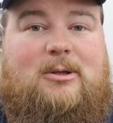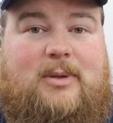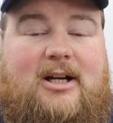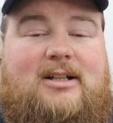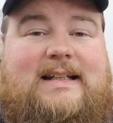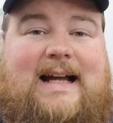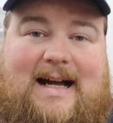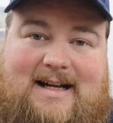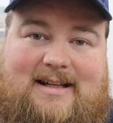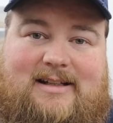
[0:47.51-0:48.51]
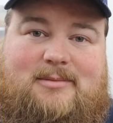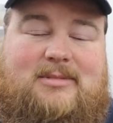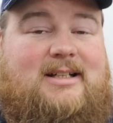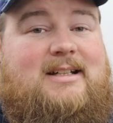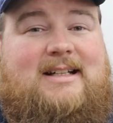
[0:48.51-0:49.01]
Apparently I am.
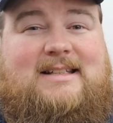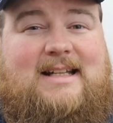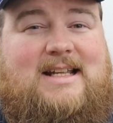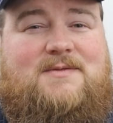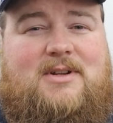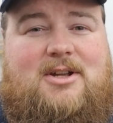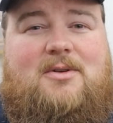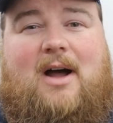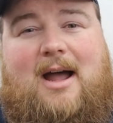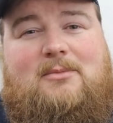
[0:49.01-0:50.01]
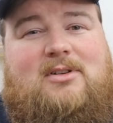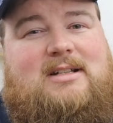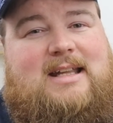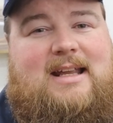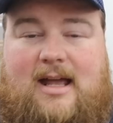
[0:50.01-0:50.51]
In today's video, I'm going to
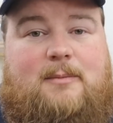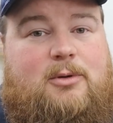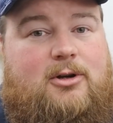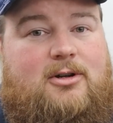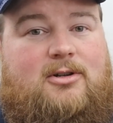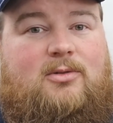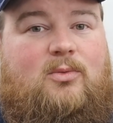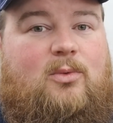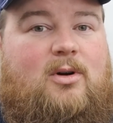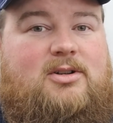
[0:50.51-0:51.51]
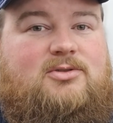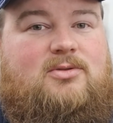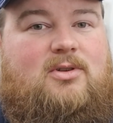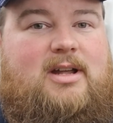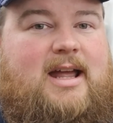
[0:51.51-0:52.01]
take a pure 1
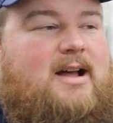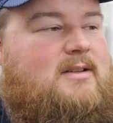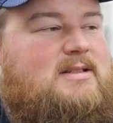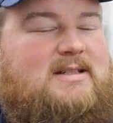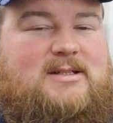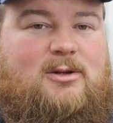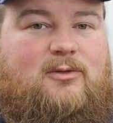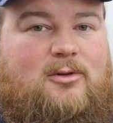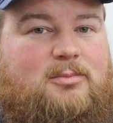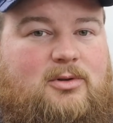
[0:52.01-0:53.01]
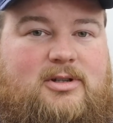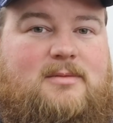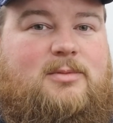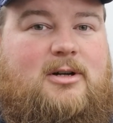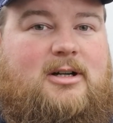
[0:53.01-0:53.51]
troy ounce silver
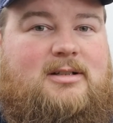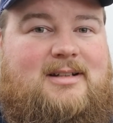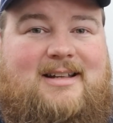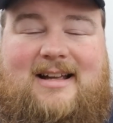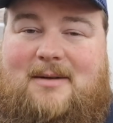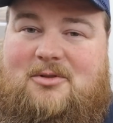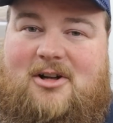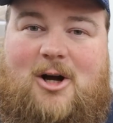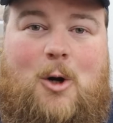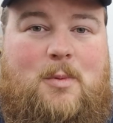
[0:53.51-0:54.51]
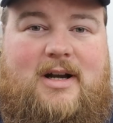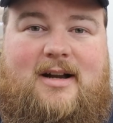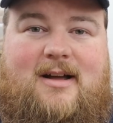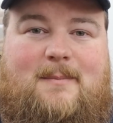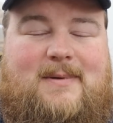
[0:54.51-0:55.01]
bullion bar. I'm going to open
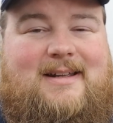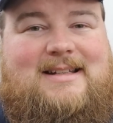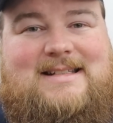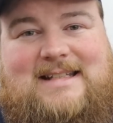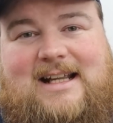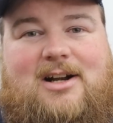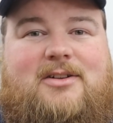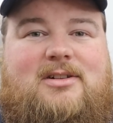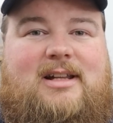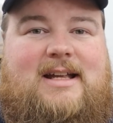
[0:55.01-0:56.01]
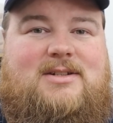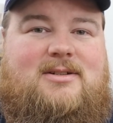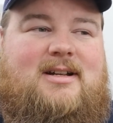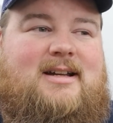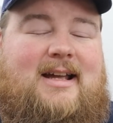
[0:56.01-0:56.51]
it up, stick it under the
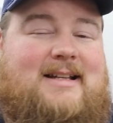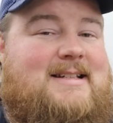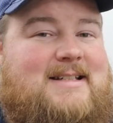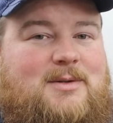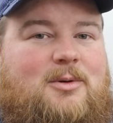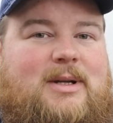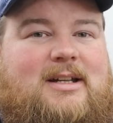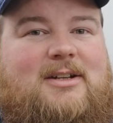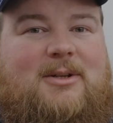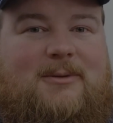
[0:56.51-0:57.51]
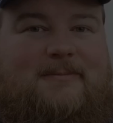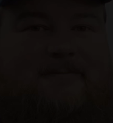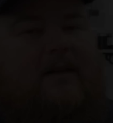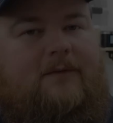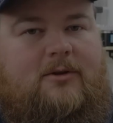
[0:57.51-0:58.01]
laser, and see what we can do.
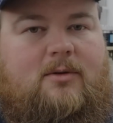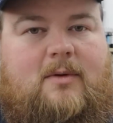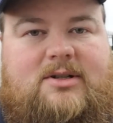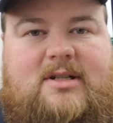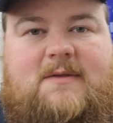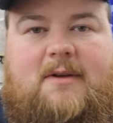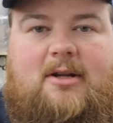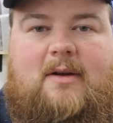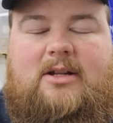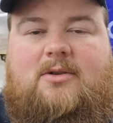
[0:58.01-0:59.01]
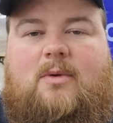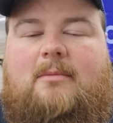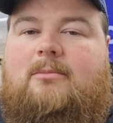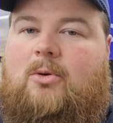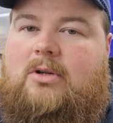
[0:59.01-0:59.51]
If you are watching this video and you
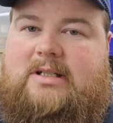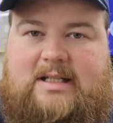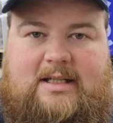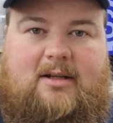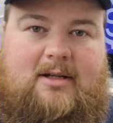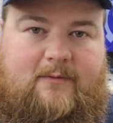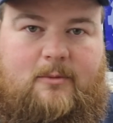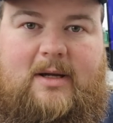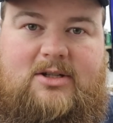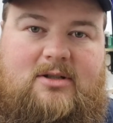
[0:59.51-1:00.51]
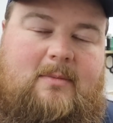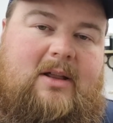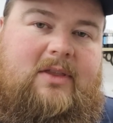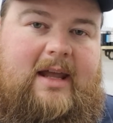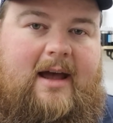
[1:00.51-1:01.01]
want more detailed information
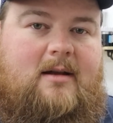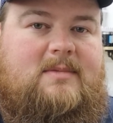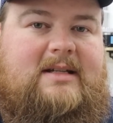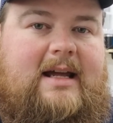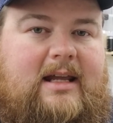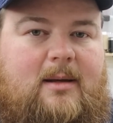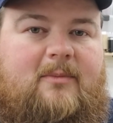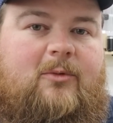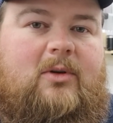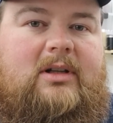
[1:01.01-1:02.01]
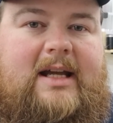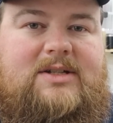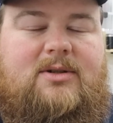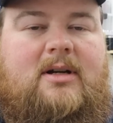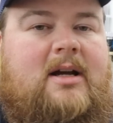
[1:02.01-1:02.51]
about the Atomstack M4
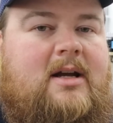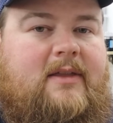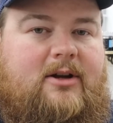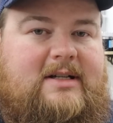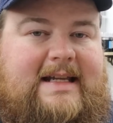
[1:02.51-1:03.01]
laser, there